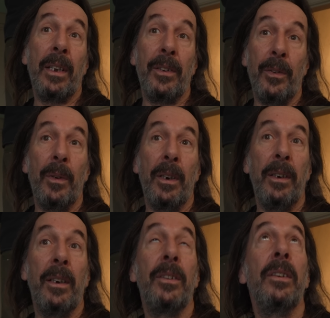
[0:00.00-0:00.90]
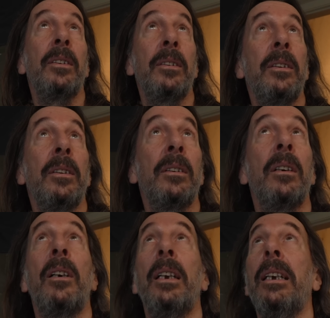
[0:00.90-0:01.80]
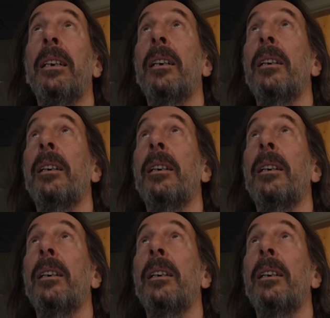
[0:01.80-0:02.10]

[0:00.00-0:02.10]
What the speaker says: That's right. Yeah. Just slightly. Yeah.